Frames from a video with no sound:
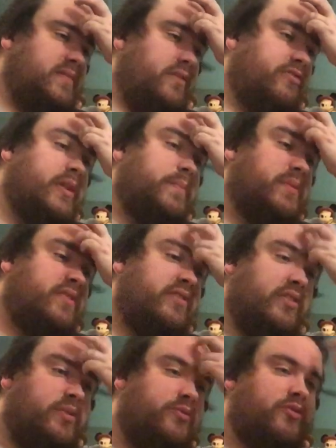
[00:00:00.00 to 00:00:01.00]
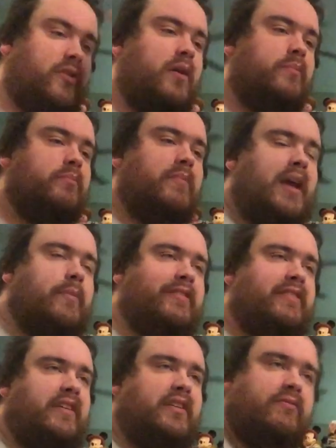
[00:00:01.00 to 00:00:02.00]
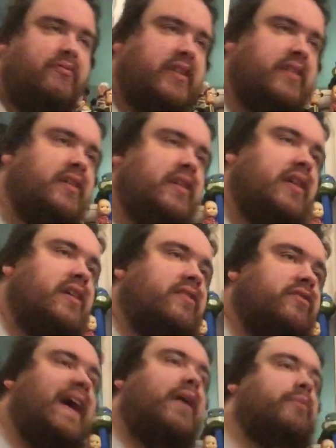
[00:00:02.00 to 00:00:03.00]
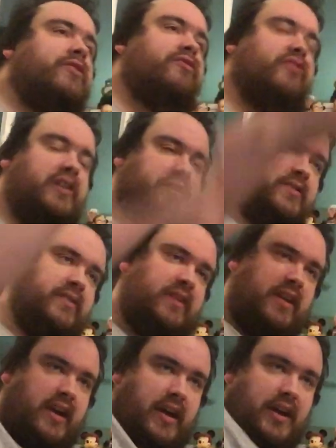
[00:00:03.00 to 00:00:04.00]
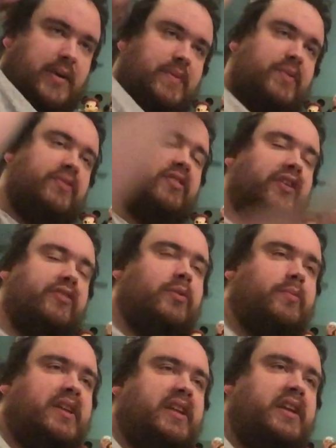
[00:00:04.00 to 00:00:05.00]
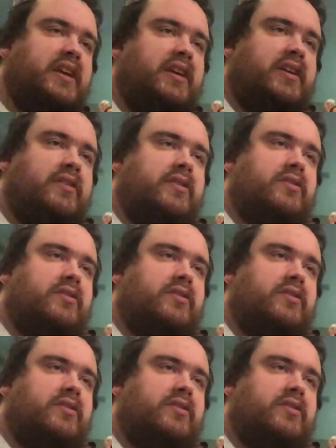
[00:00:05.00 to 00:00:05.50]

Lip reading: Philippa Soo from Hamilton. That was fun. It was also really